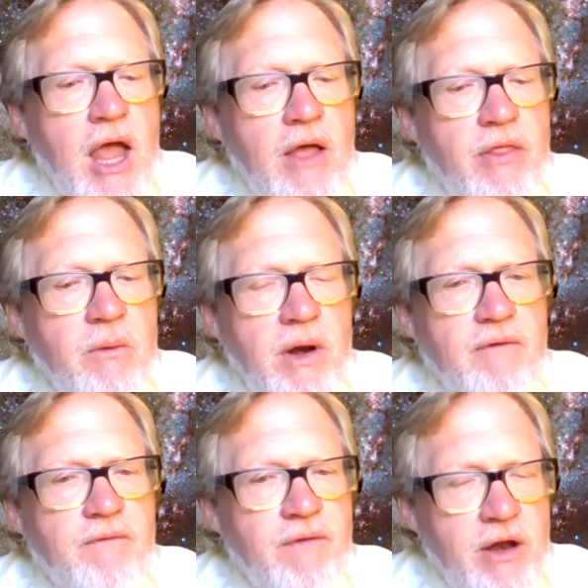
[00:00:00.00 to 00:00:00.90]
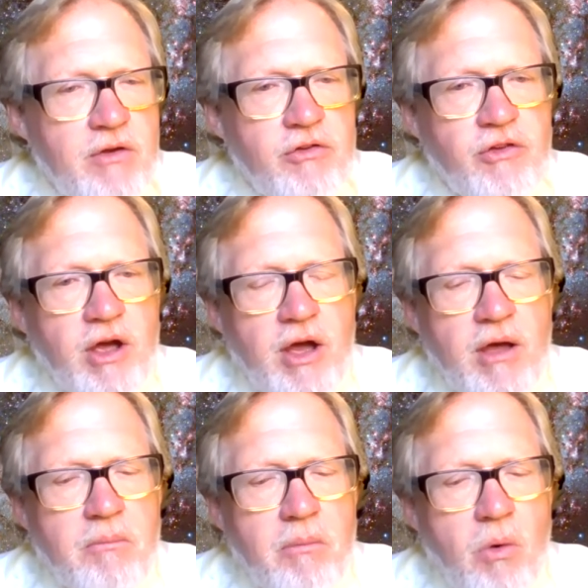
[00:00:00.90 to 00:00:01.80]
And then when I finished,
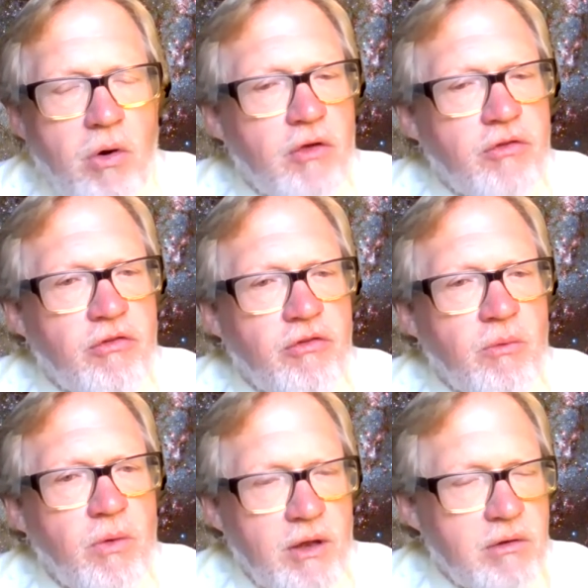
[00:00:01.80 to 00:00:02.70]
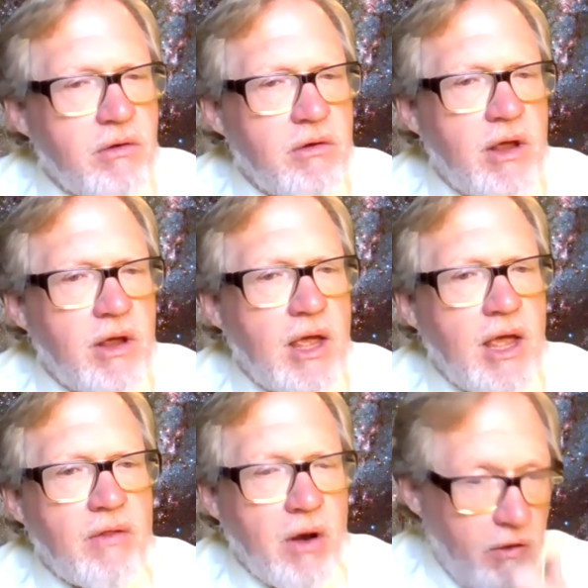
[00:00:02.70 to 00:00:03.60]
um, Morris Witten
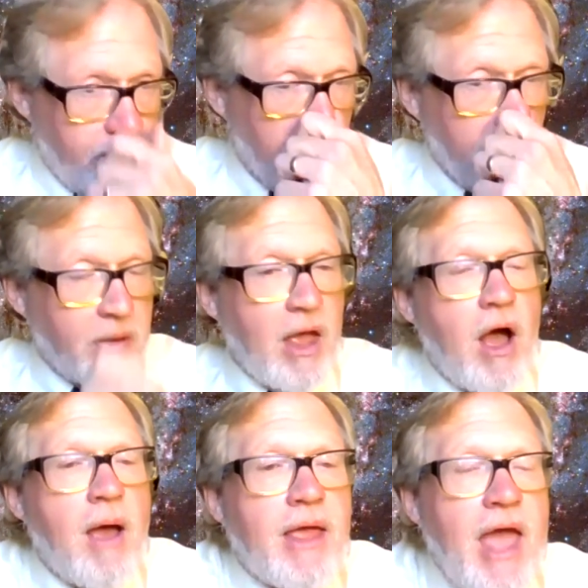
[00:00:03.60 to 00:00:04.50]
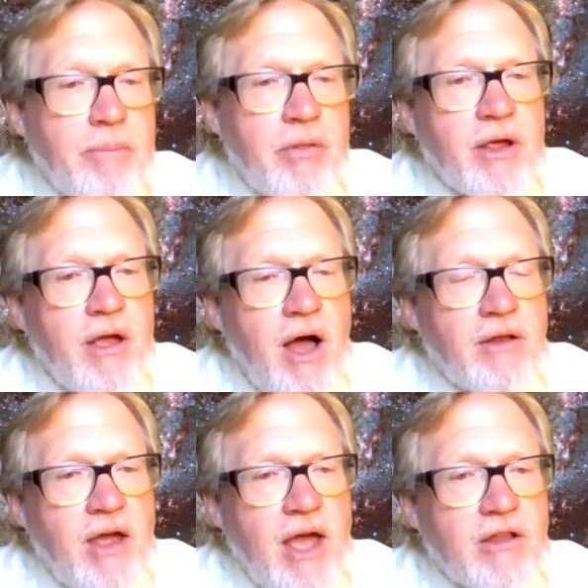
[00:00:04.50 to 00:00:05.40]
and then also Luke Kaplan
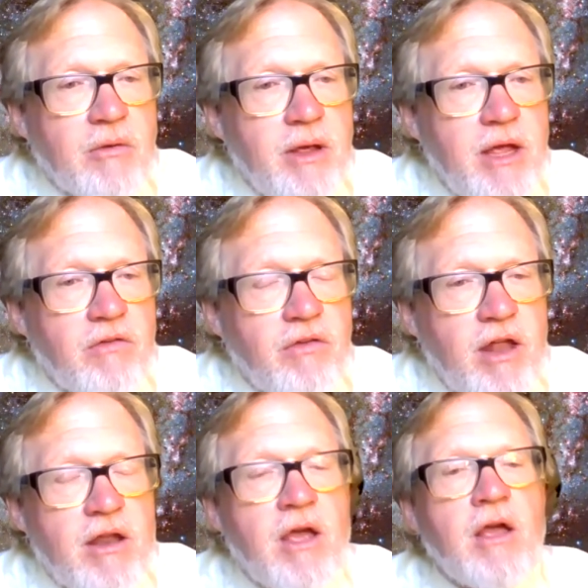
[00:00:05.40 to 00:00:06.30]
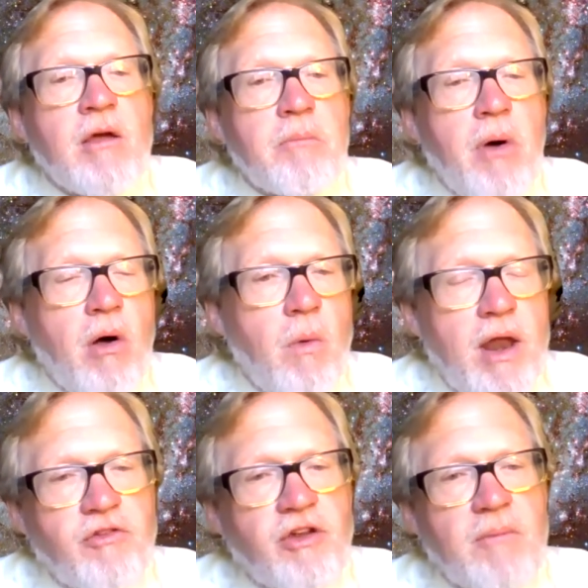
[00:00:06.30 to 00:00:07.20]
contacted me and said, Paul,
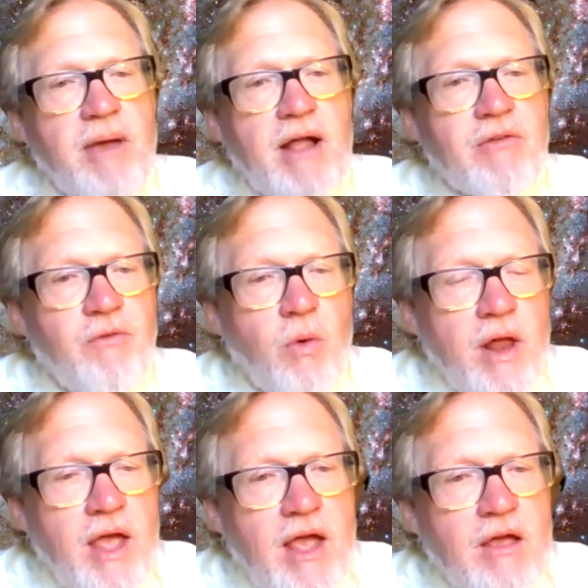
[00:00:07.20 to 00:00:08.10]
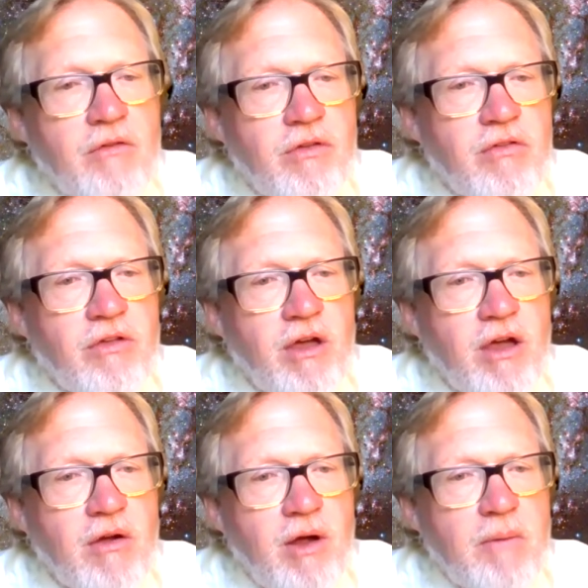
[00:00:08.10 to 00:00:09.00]
why don't you come back to Fort Hays? It's
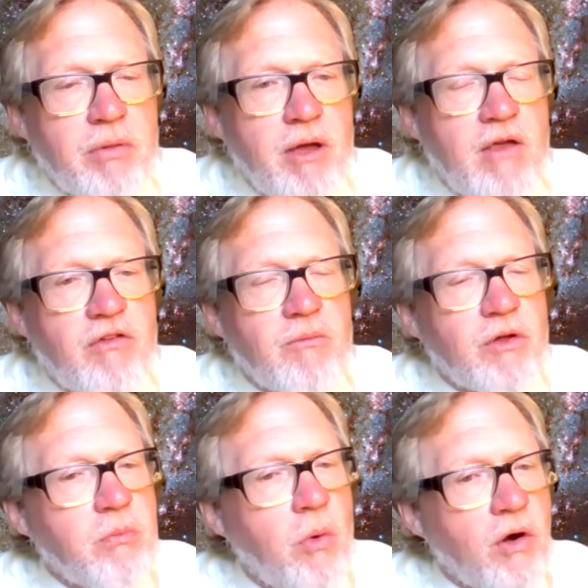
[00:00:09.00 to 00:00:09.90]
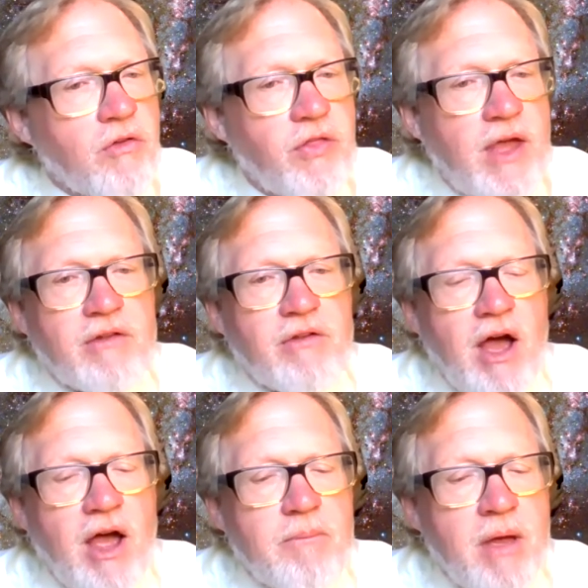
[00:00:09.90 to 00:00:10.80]
a great place. And with at that
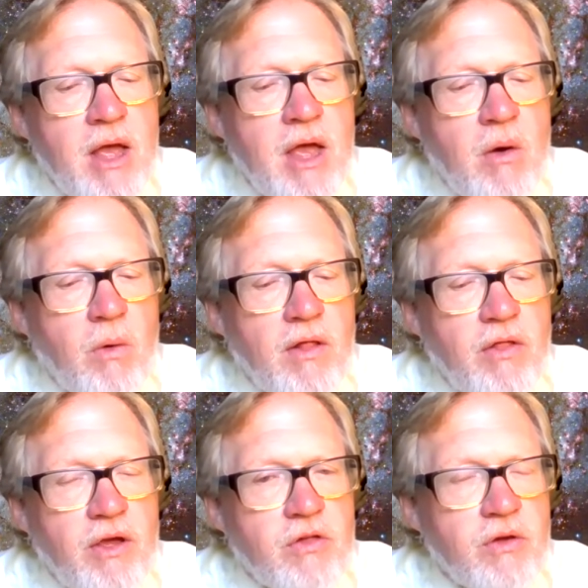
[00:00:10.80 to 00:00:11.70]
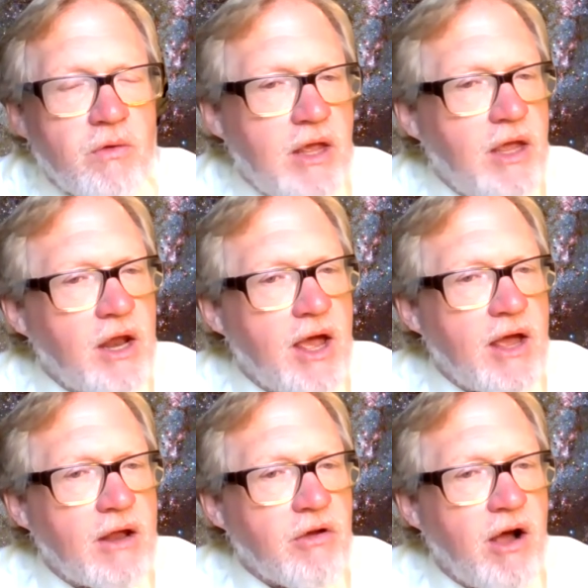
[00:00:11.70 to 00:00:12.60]
time, one of the things that he and
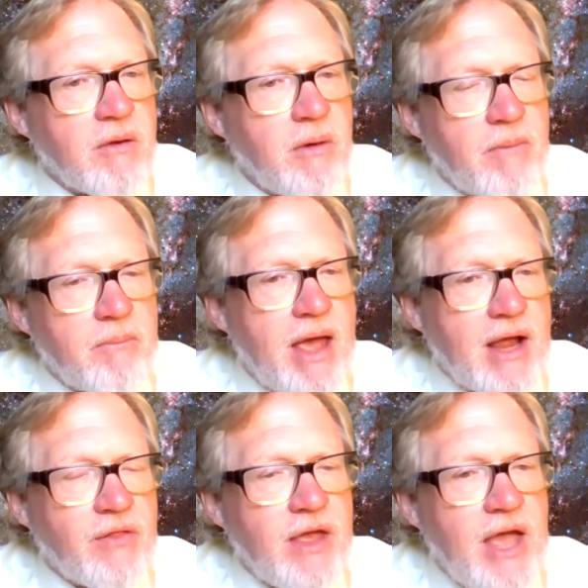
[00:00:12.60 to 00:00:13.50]
I had talked about back in